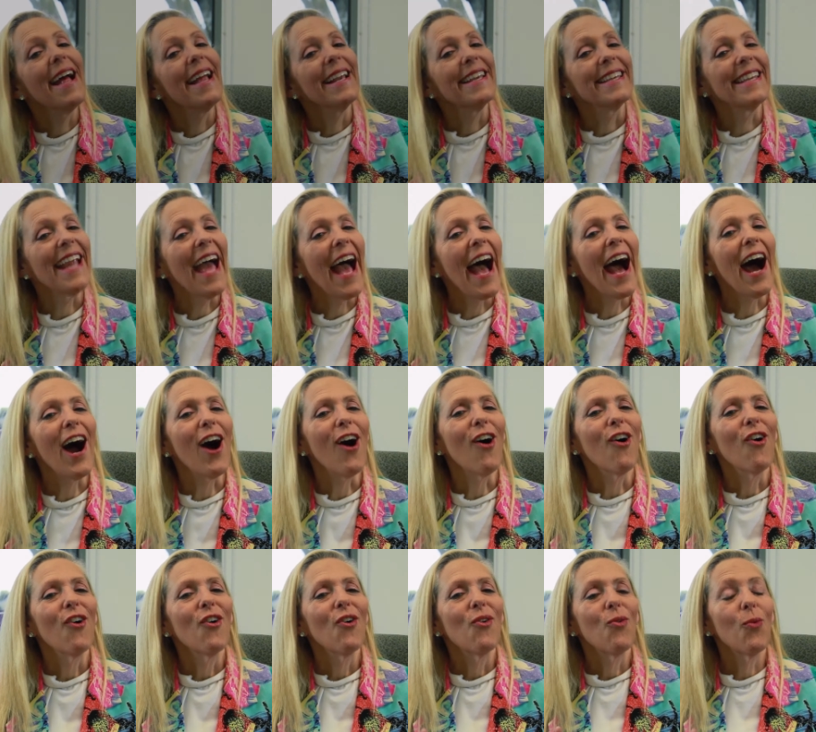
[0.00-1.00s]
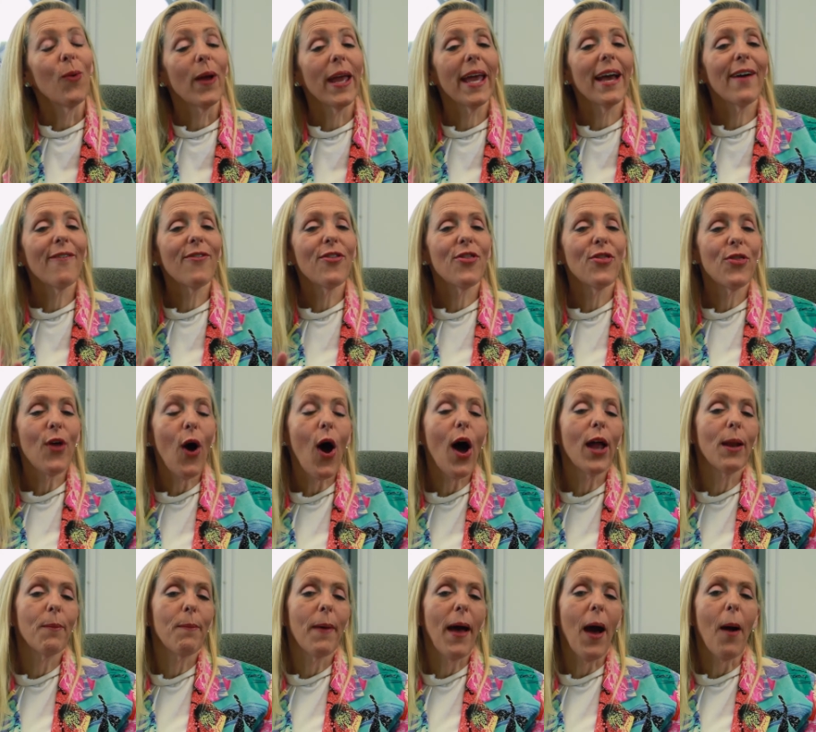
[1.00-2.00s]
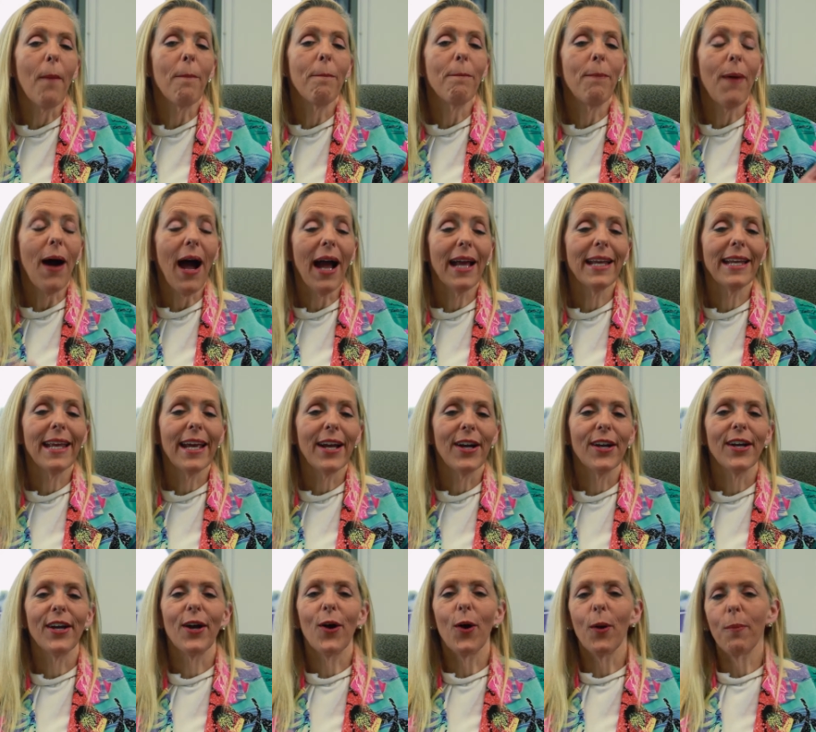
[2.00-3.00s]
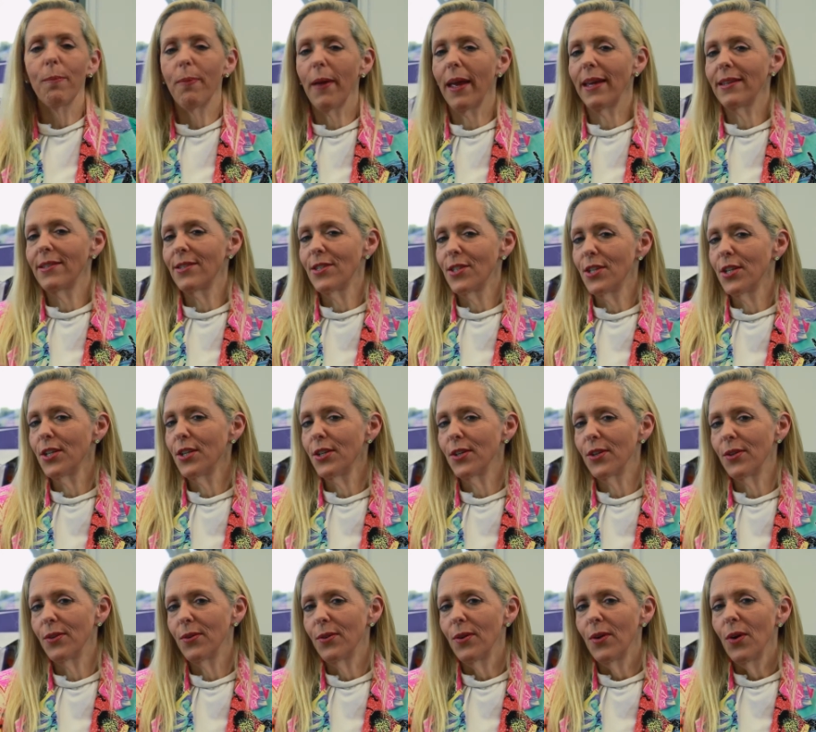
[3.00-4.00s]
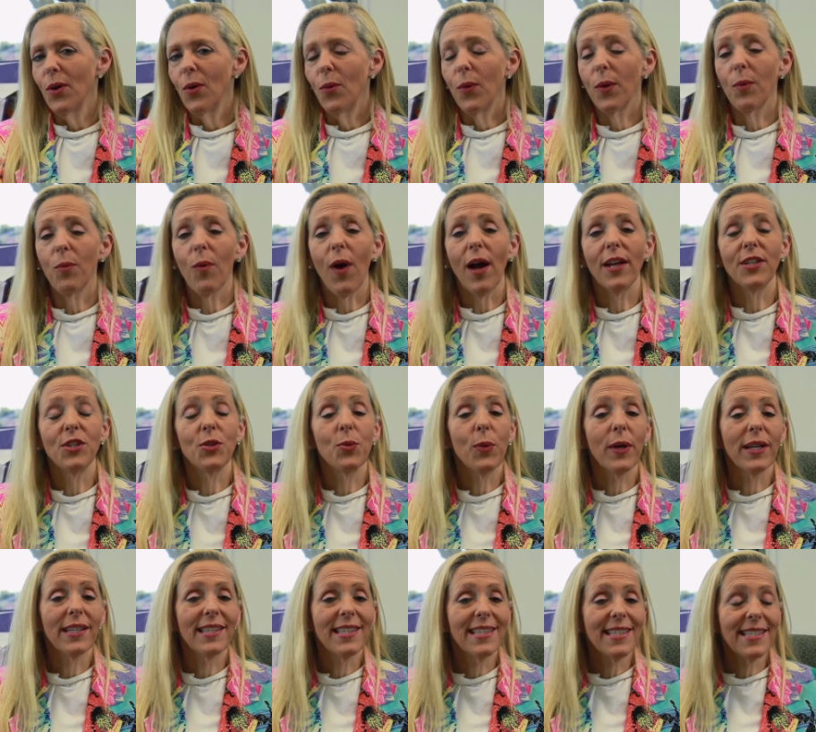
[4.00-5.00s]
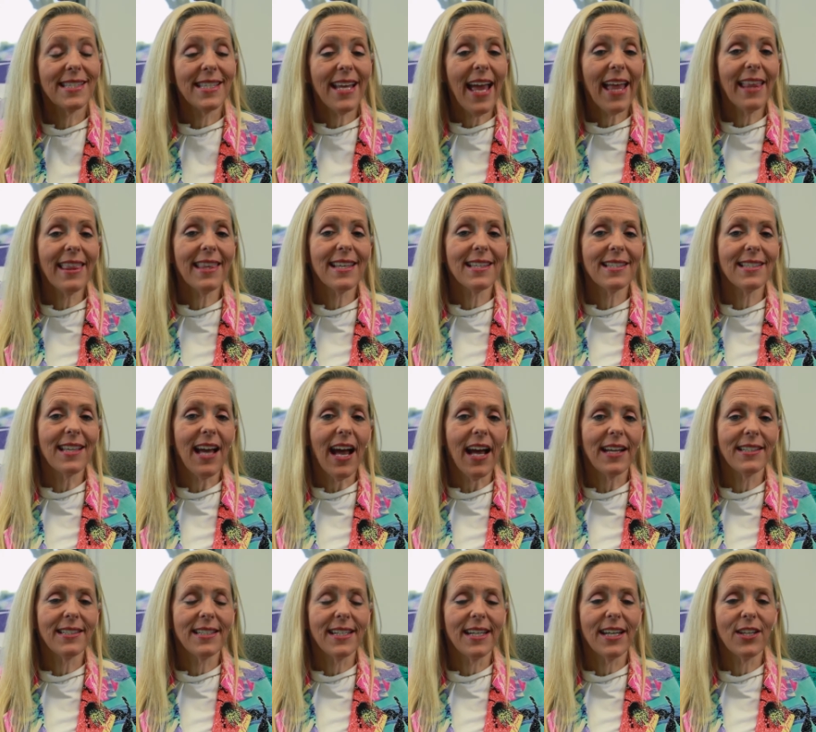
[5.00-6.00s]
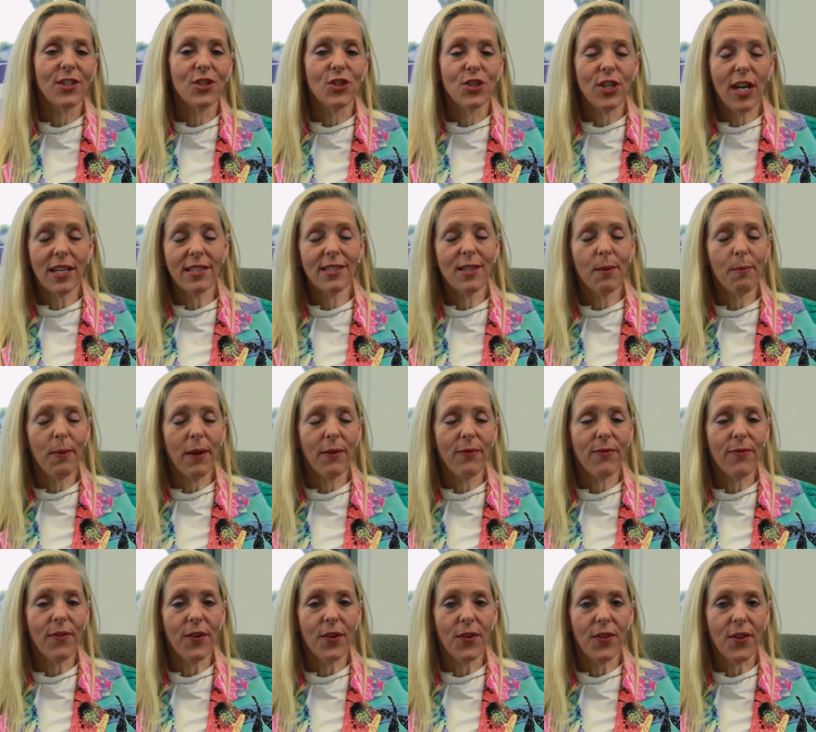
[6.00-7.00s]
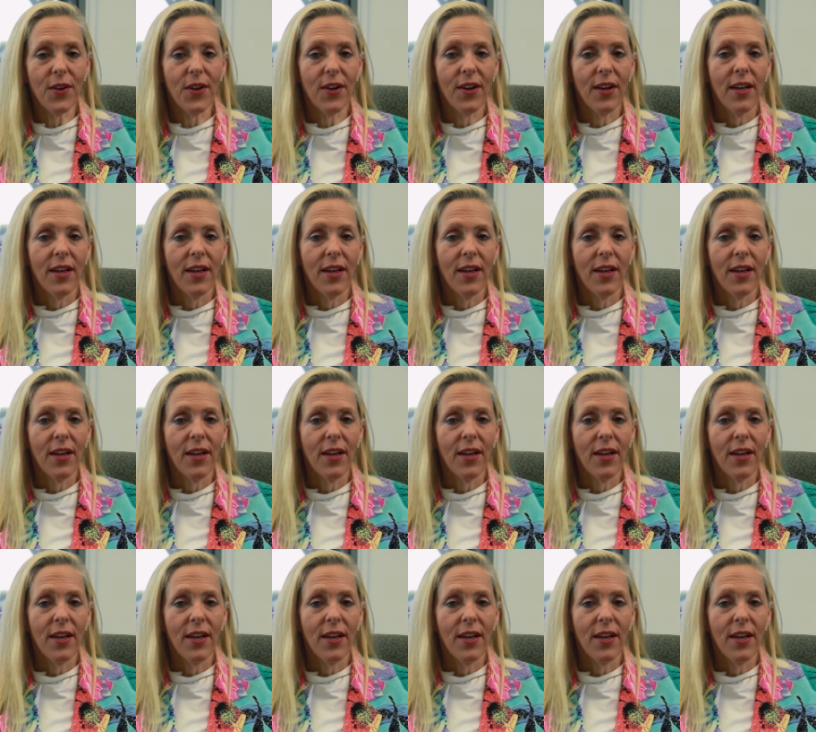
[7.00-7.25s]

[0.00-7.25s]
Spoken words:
Now, we have thought about binary or base 2. We want to extend this idea just a bit further.